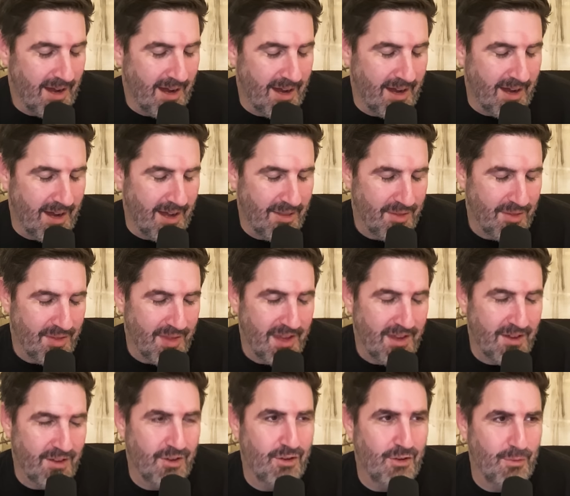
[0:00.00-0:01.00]
I
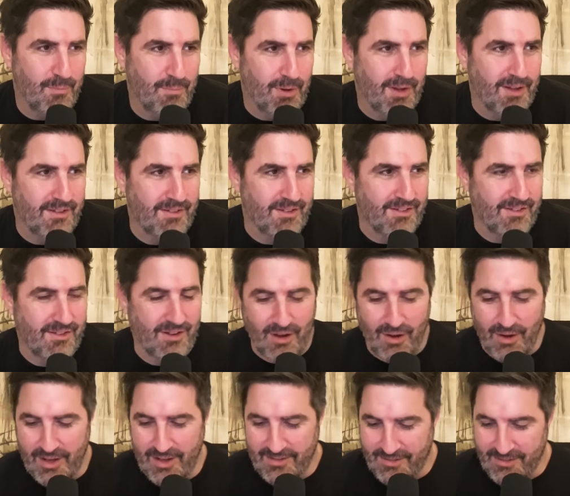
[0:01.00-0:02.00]
think a good place to
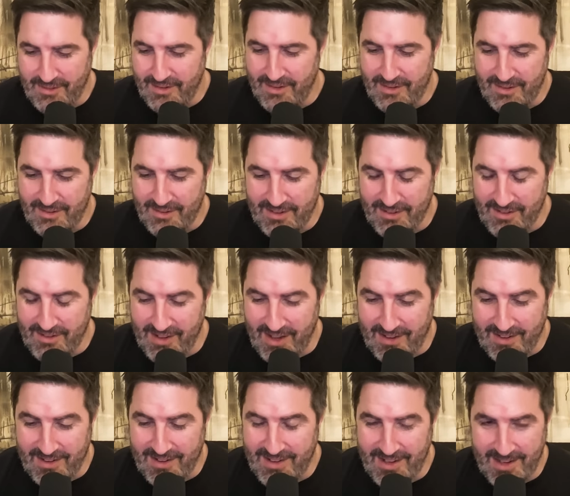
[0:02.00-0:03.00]
start is to
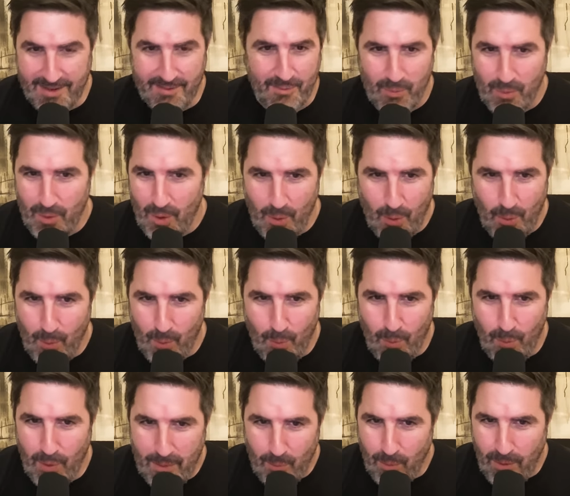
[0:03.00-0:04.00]
say, Lyn,
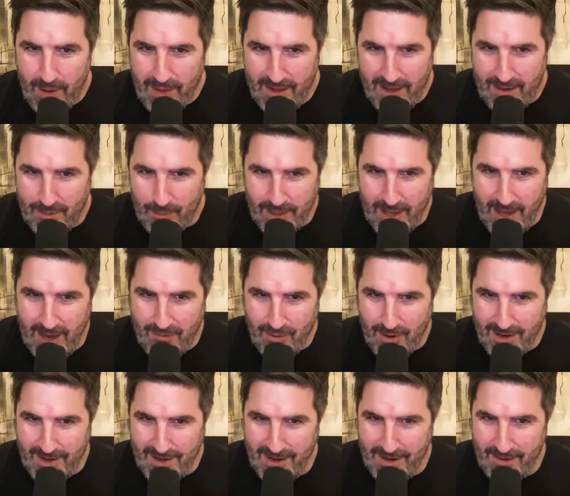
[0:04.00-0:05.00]
where the hell are we at right